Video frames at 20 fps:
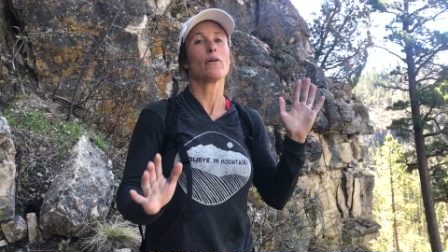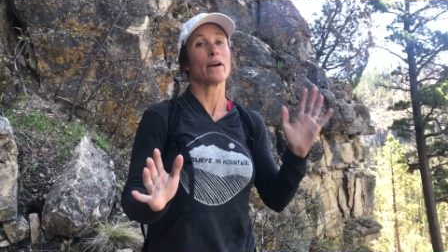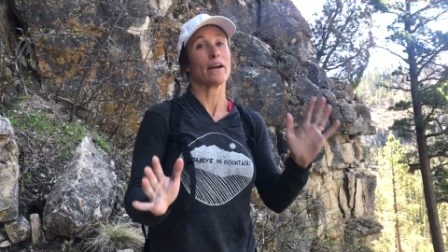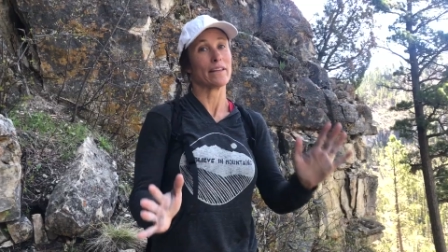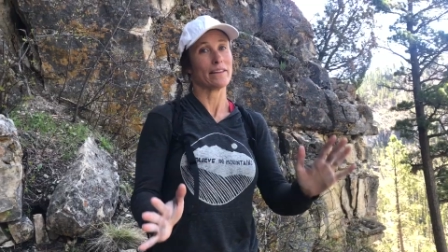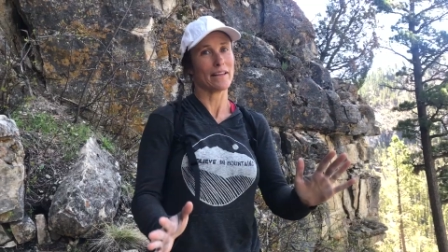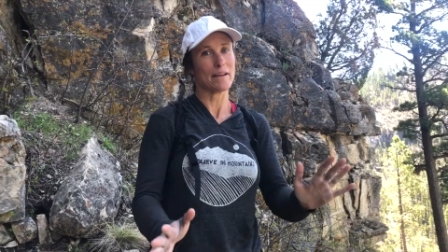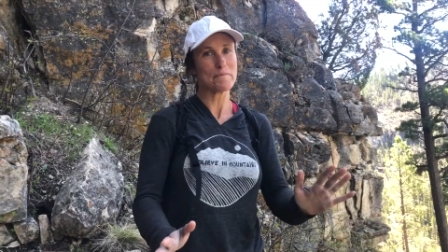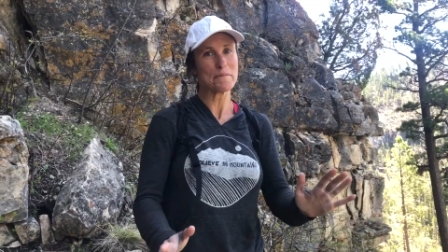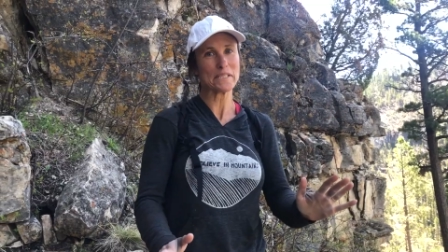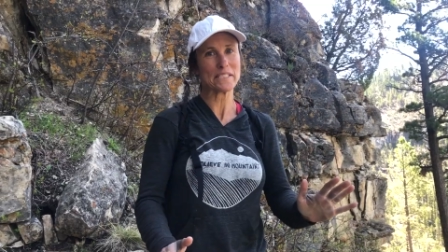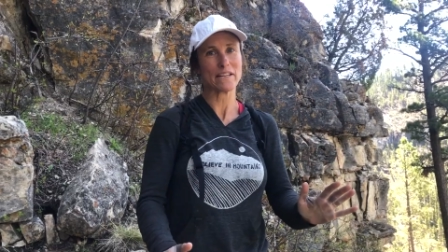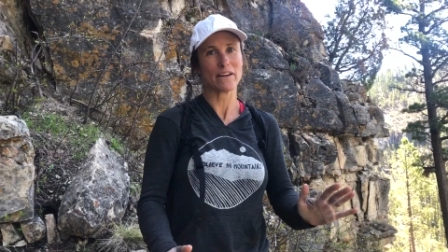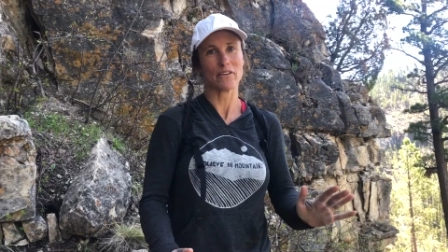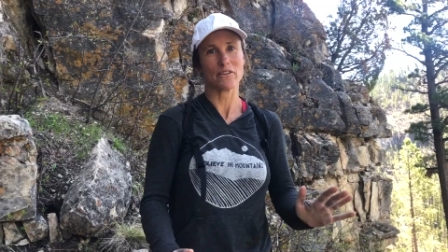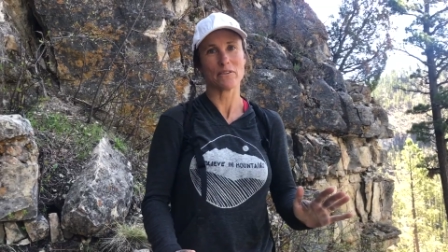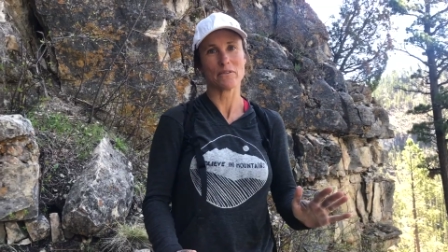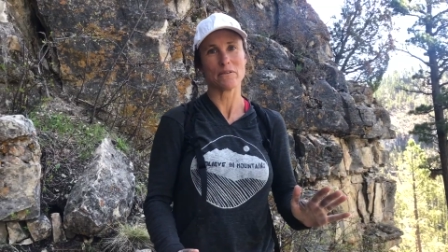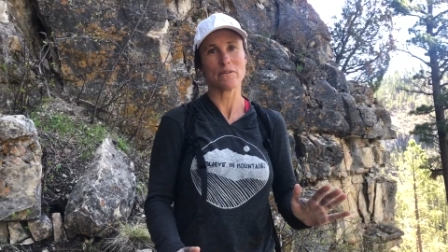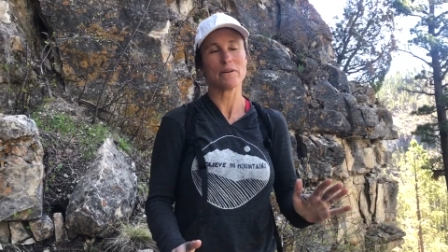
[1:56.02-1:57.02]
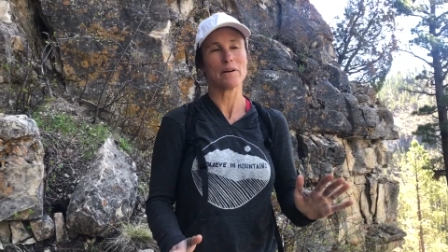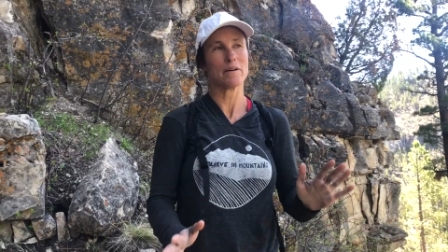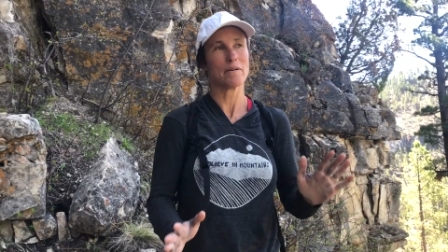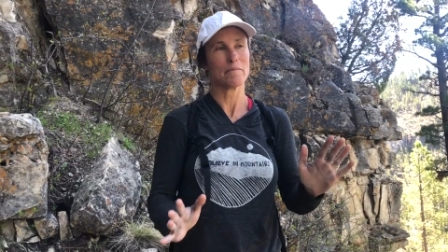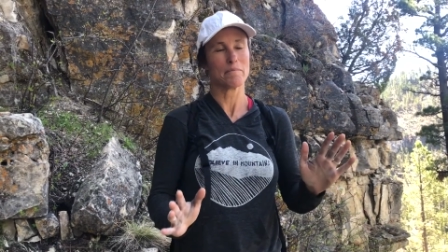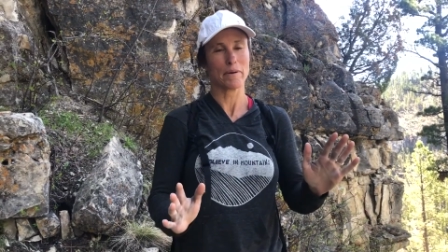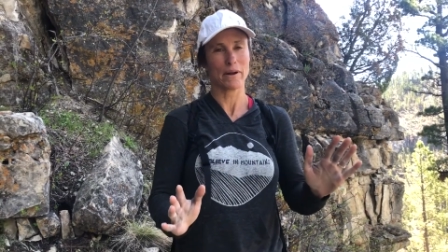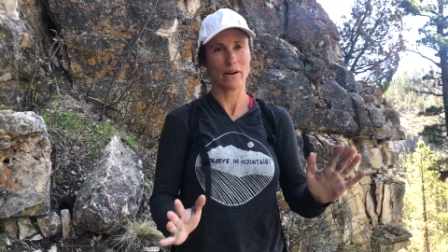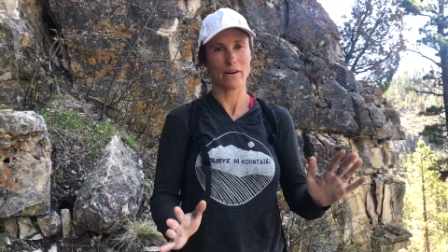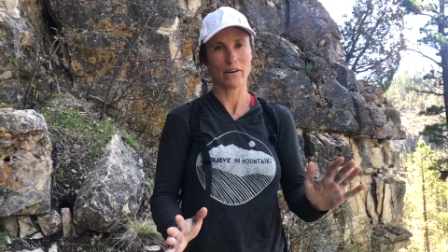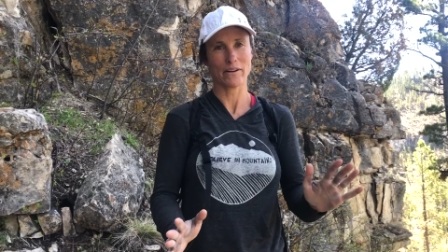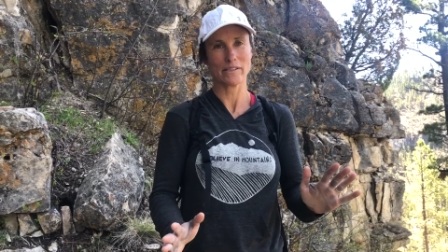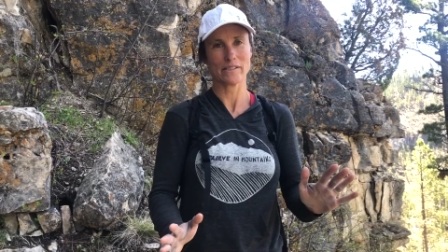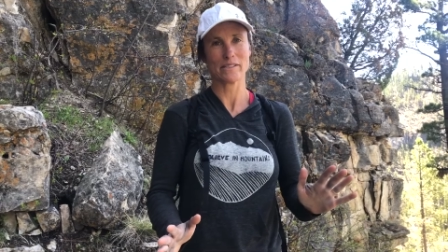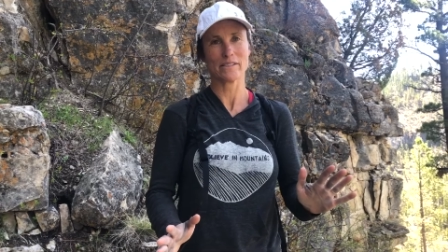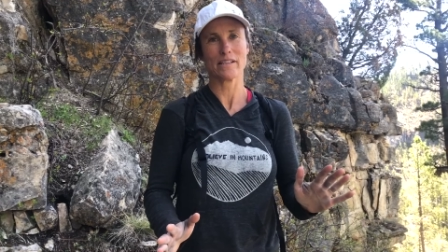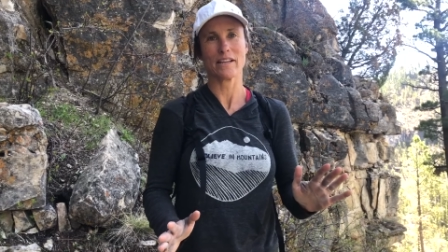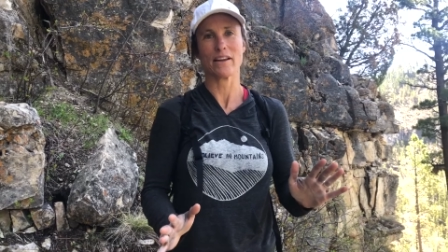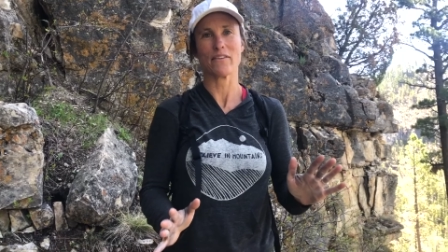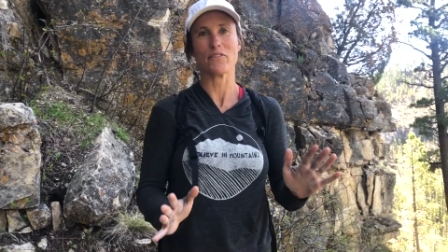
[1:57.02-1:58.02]
Okay, let me tell you
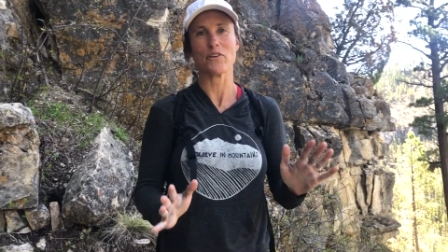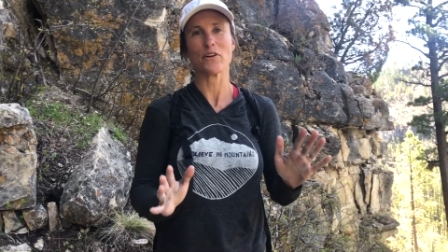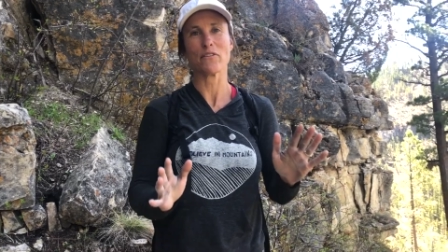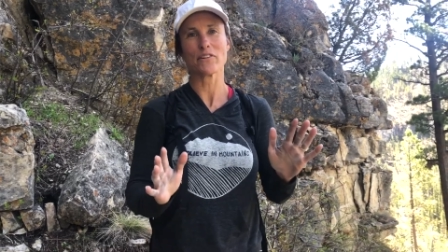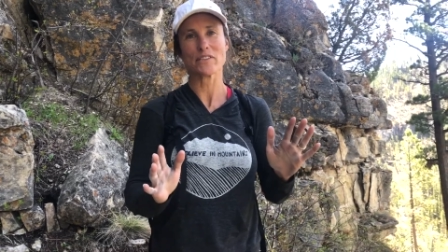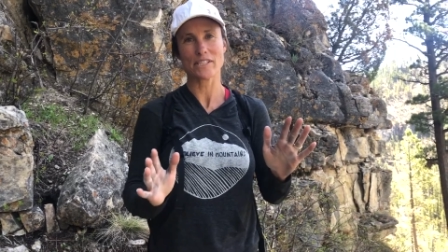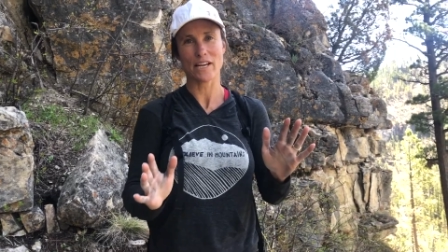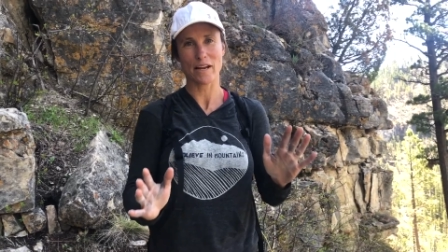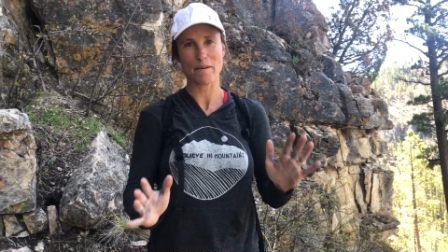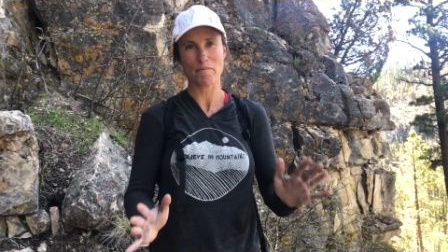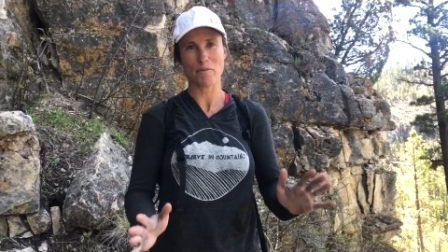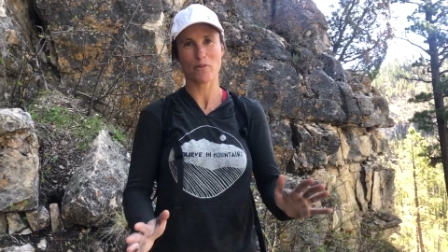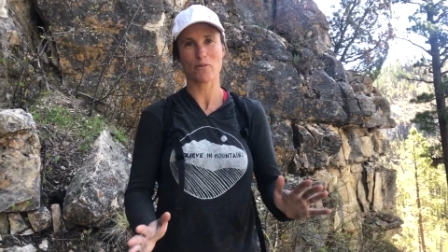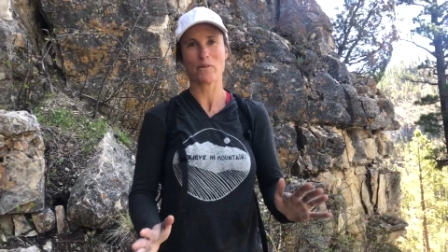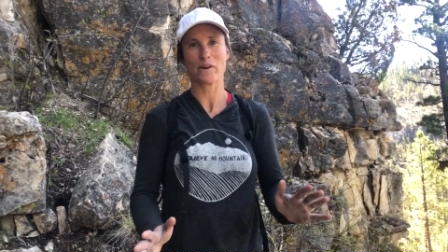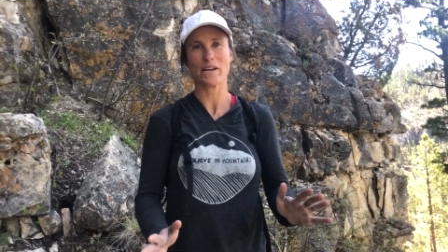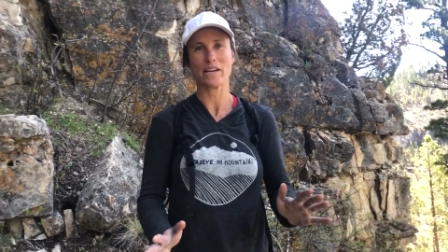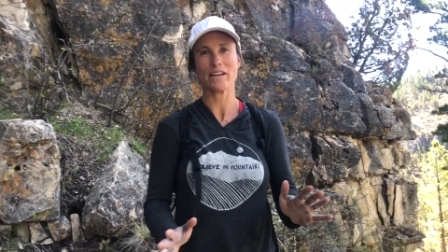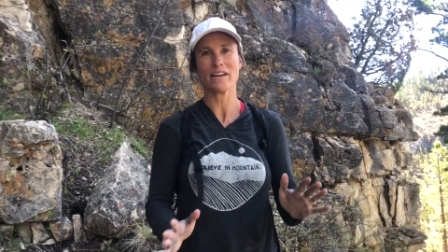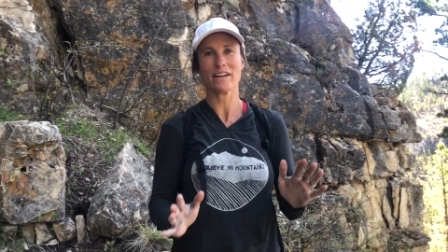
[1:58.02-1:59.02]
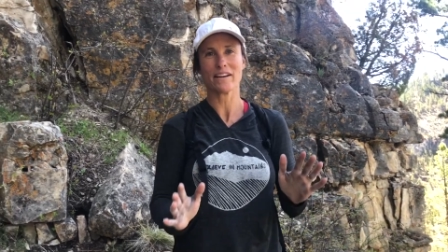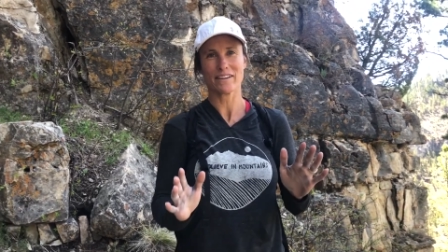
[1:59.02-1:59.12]
Parents, if you have a type 3